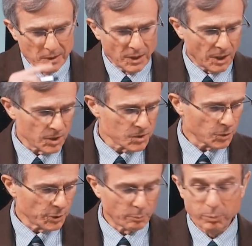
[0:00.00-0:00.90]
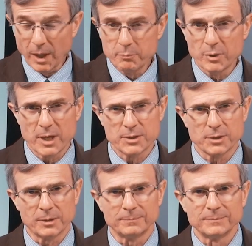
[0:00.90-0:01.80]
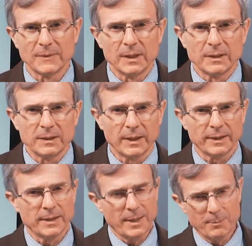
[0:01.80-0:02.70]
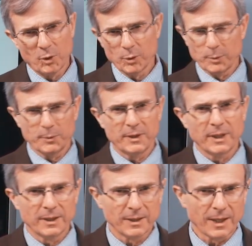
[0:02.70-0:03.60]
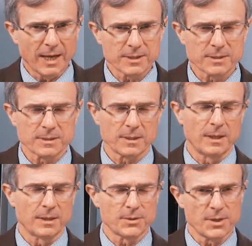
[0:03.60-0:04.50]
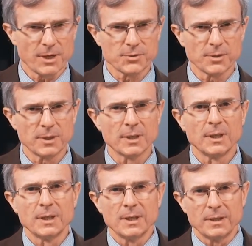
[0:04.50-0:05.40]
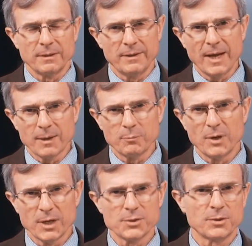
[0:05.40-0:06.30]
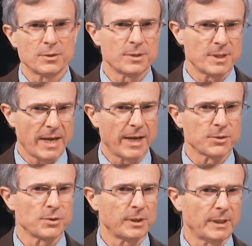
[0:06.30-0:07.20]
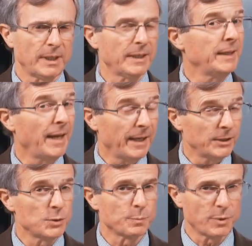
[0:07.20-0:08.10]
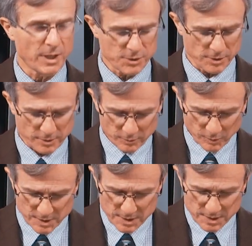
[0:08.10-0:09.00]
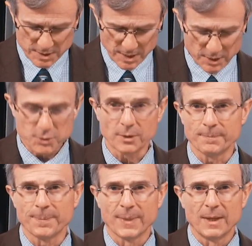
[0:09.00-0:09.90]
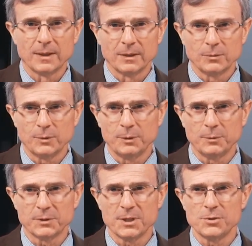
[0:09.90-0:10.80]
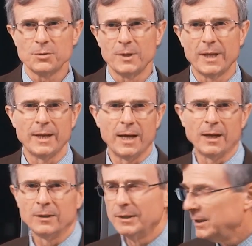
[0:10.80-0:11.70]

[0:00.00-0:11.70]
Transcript: Also, your blood pressure, like in the demo that we did in the last uh, section, that pressure is actually a gauge pressure. What's the distinction? We will teach you that now.